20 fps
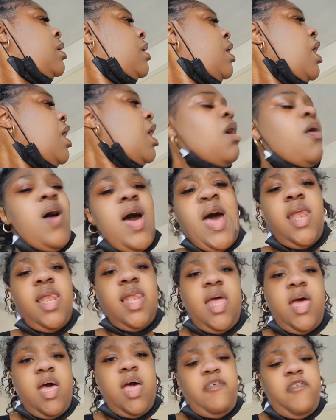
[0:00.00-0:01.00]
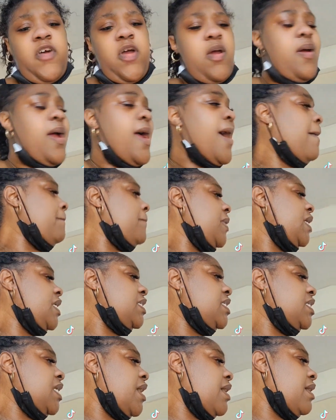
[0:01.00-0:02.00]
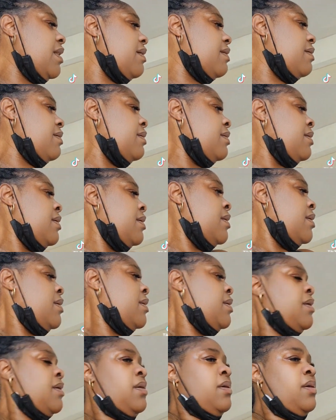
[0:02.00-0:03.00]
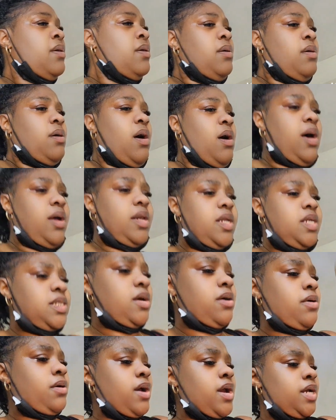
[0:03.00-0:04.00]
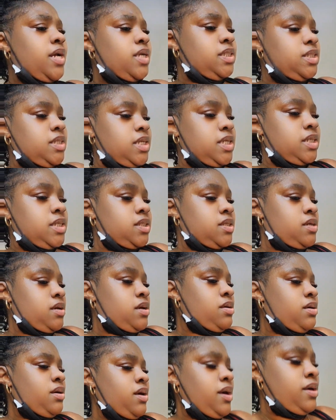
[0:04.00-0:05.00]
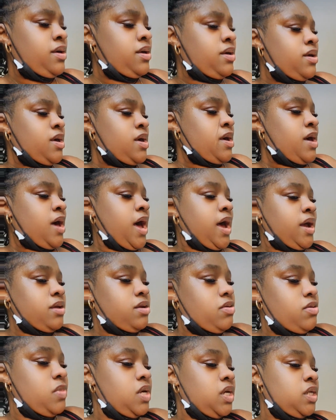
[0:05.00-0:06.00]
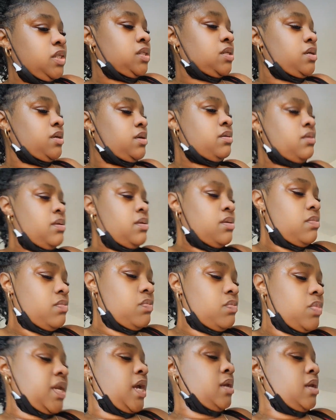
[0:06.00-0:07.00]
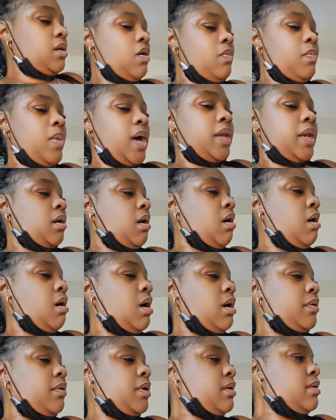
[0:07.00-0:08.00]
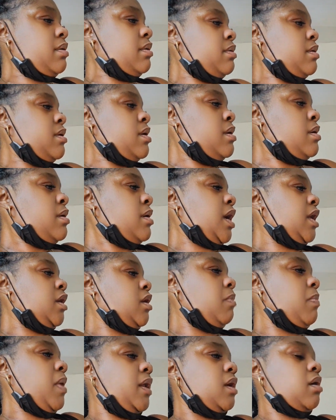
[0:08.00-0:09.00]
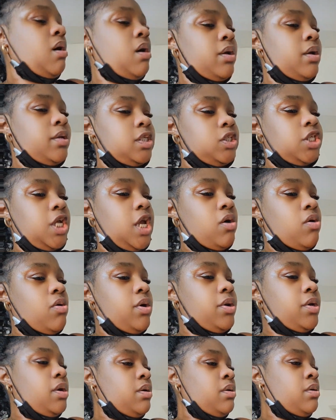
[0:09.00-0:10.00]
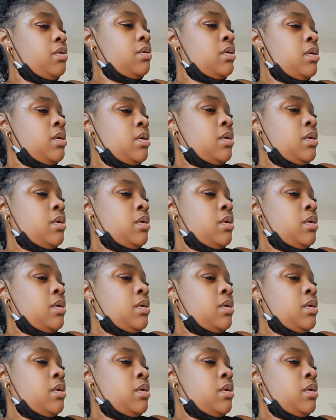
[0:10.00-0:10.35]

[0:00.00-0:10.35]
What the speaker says: Oh, I love her. I miss her. All this other craziness. How you miss her, but ain't nobody called her? Ain't nobody called to check on her?